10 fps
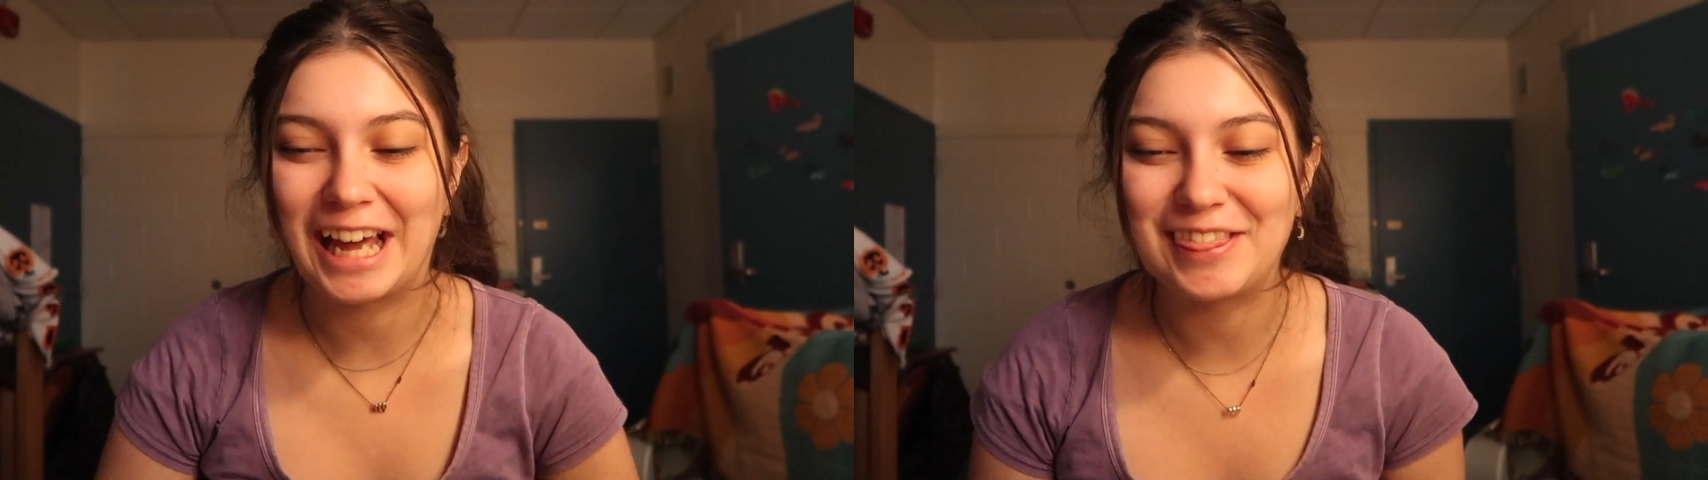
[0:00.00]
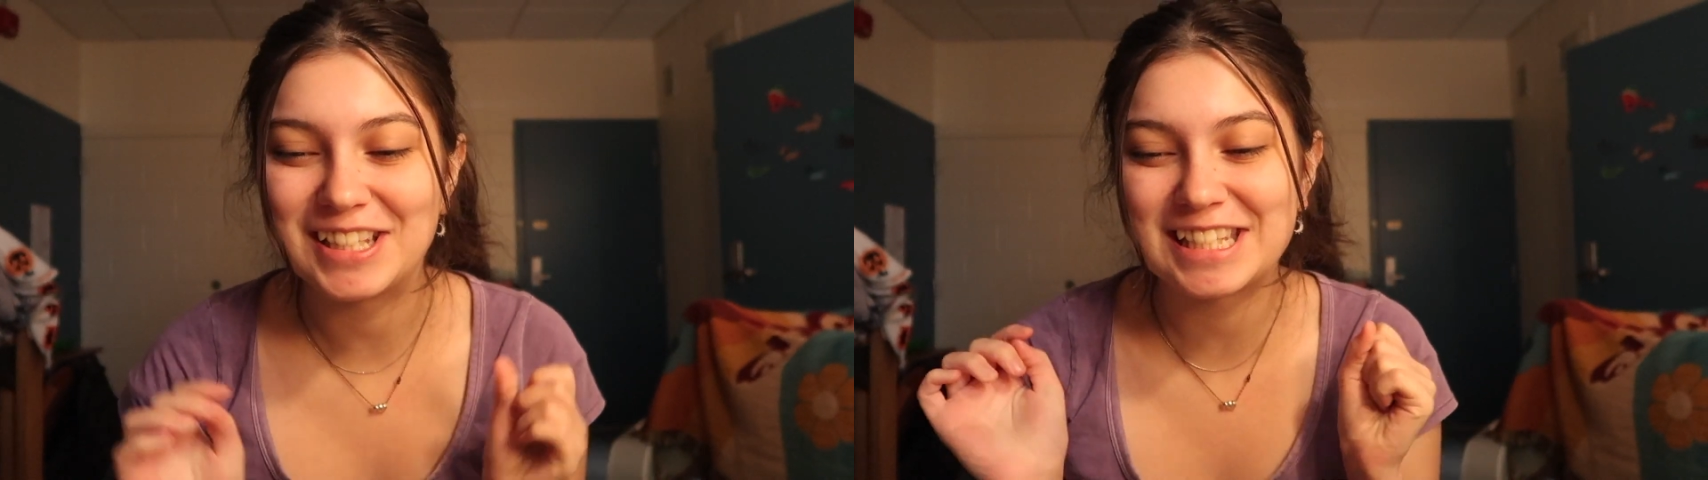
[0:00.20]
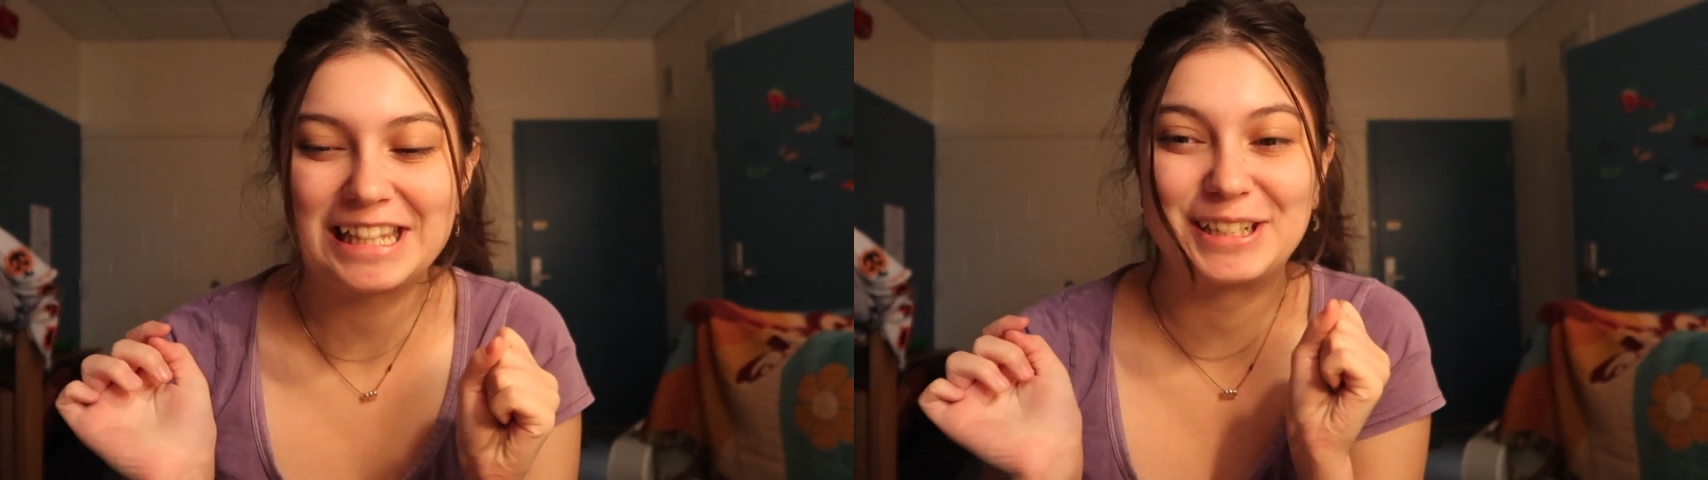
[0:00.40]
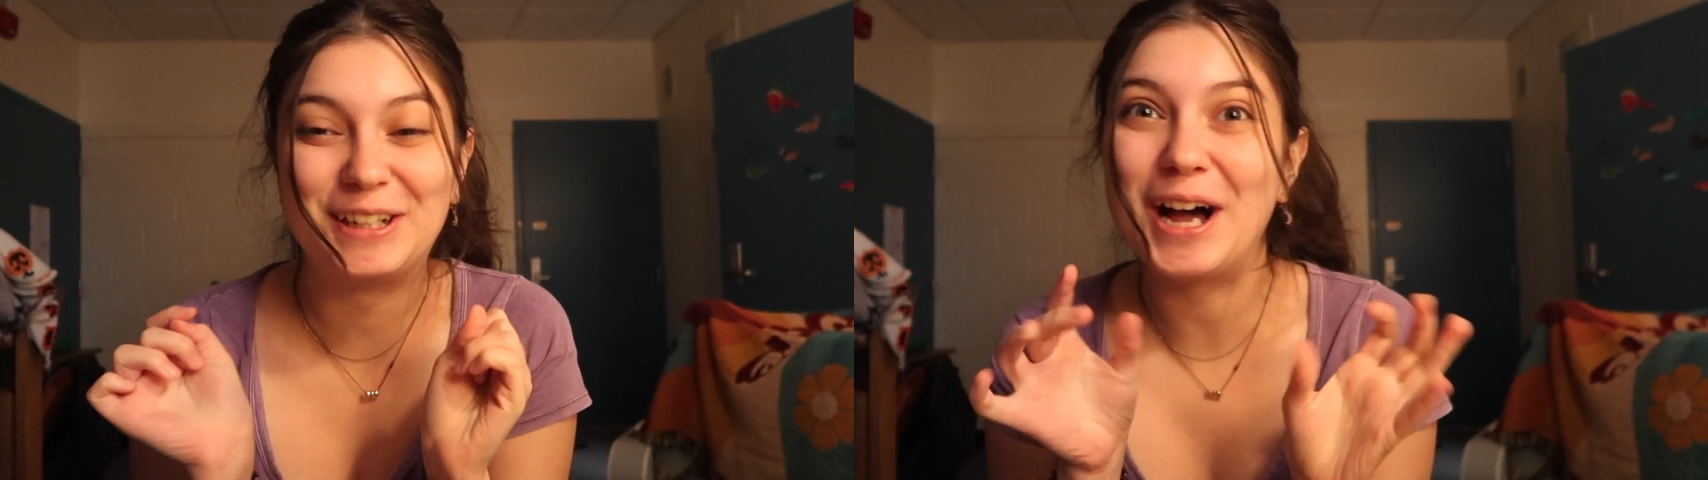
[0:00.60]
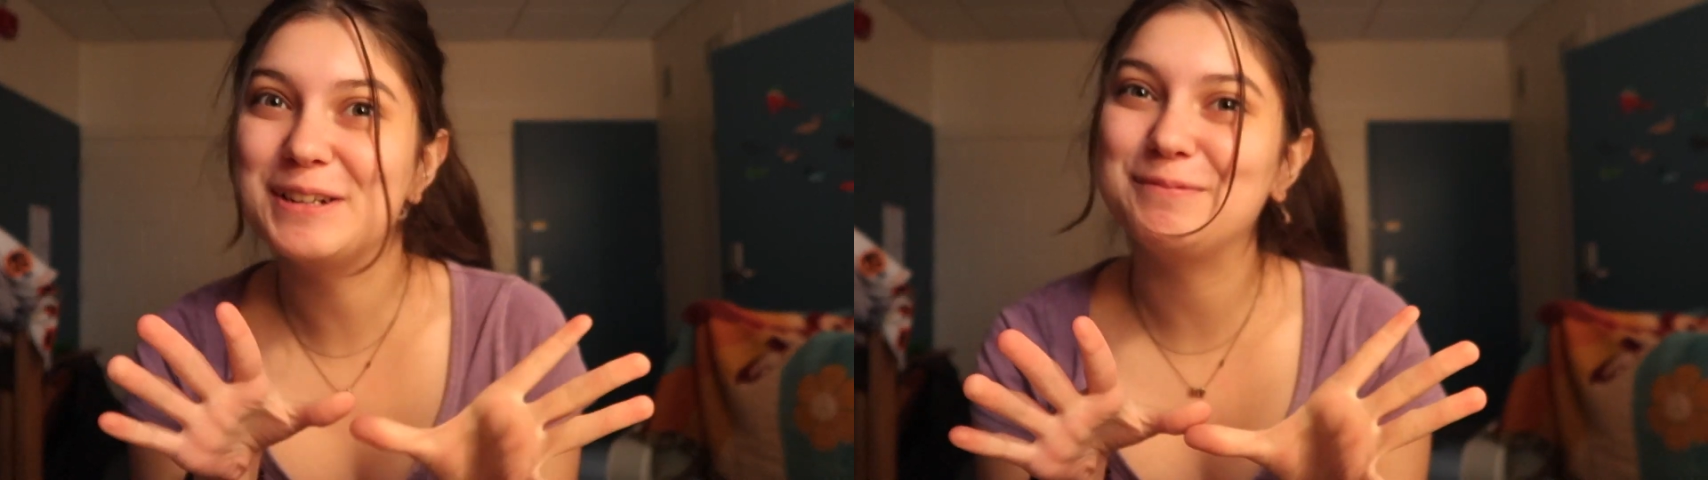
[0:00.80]
this
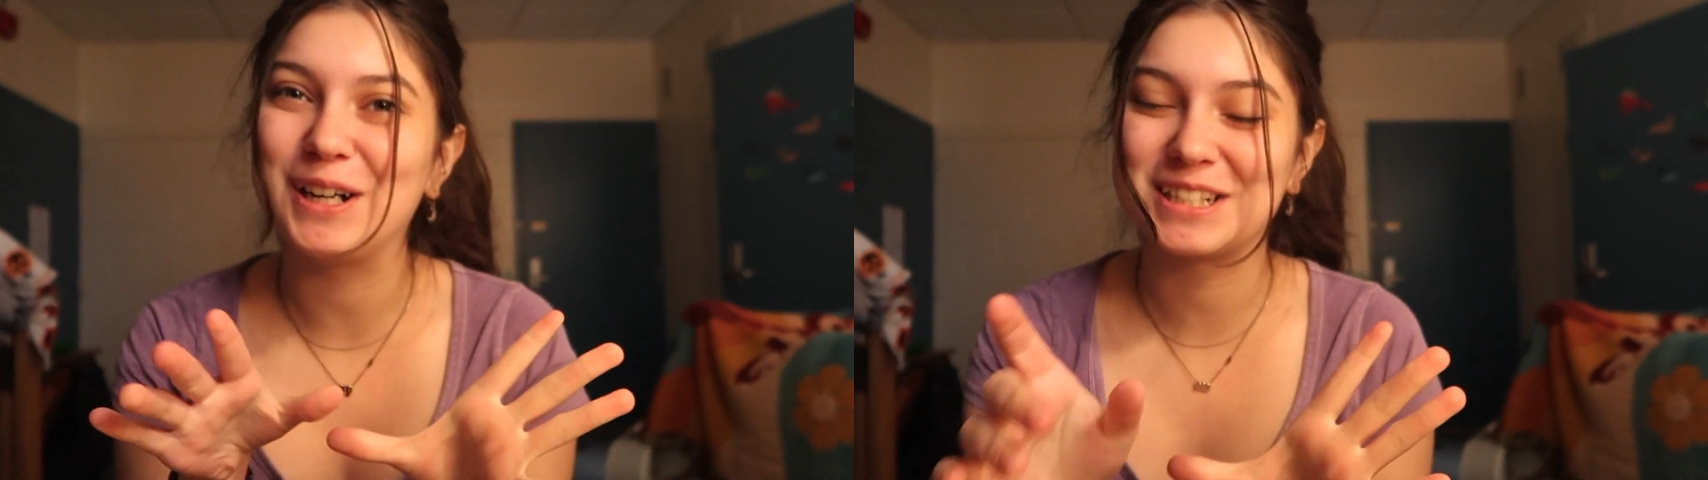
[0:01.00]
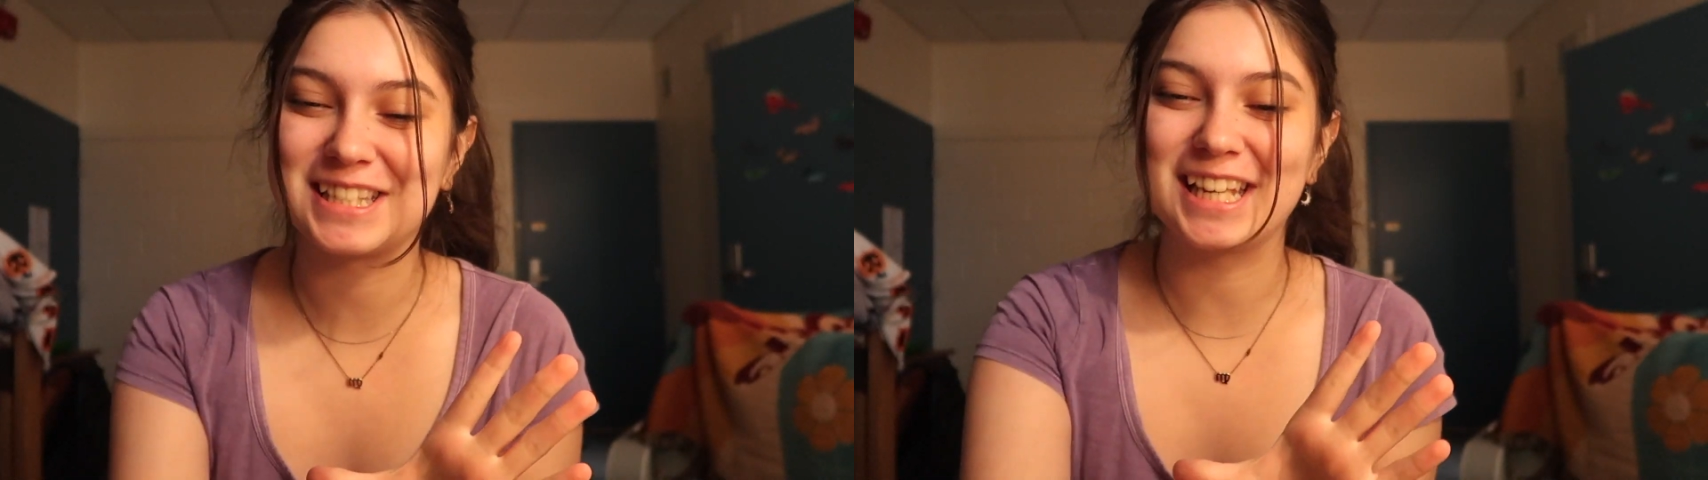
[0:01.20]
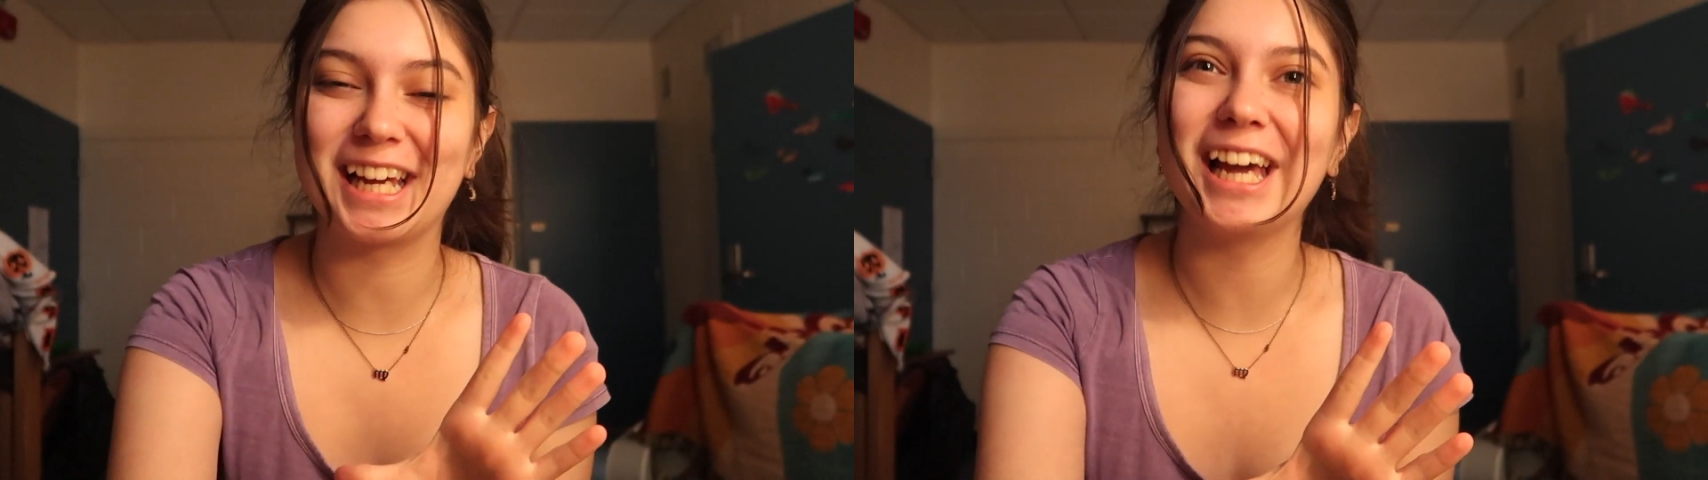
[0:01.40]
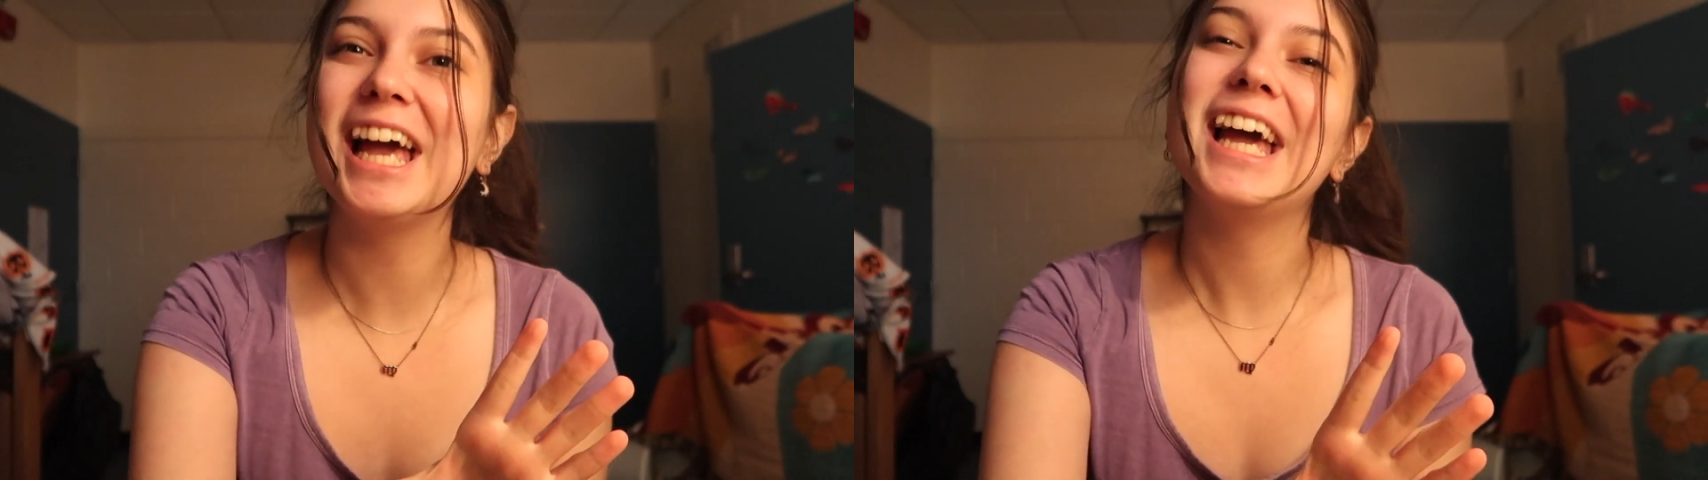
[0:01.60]
little unboxing.